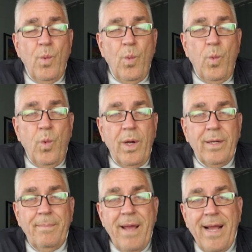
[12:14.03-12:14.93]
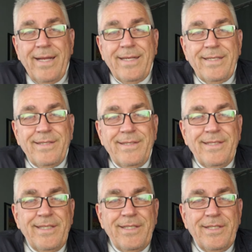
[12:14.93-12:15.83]
Welcome back.
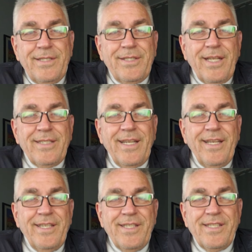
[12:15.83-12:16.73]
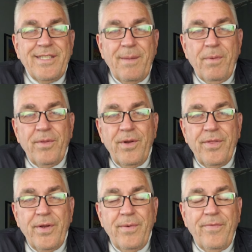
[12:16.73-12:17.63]
It is Sunday. It is December
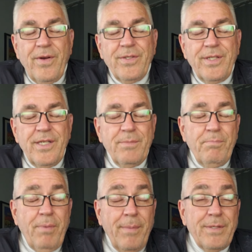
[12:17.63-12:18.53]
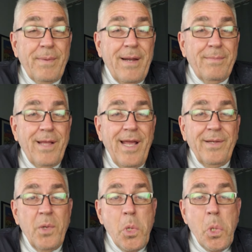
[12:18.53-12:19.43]
31st. It is Bubba's Bottom
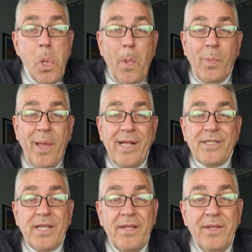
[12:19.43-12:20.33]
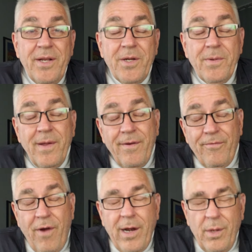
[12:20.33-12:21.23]
Line. Last day of the year.
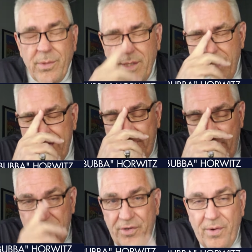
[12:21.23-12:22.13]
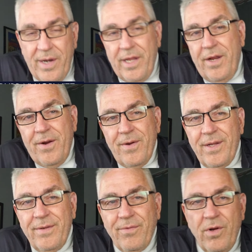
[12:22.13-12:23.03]
Friday was the last day of the trading year.
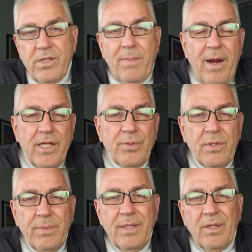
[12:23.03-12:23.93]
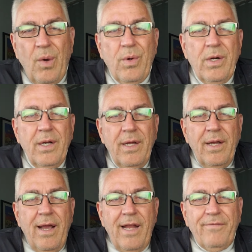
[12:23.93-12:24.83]
And of course, the markets were a little bit lower
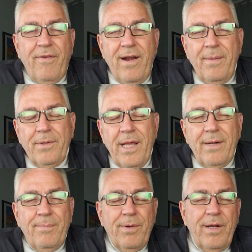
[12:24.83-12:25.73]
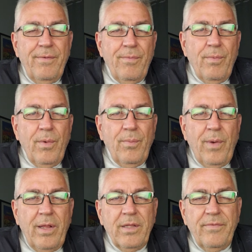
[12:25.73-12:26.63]
on Friday, but they had a pretty
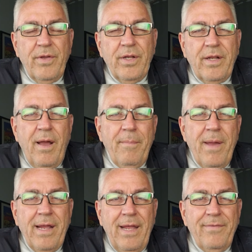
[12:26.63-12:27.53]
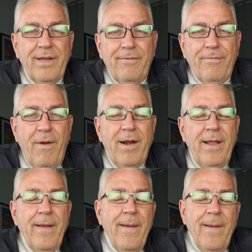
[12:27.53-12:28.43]
relatively good comeback even on Friday.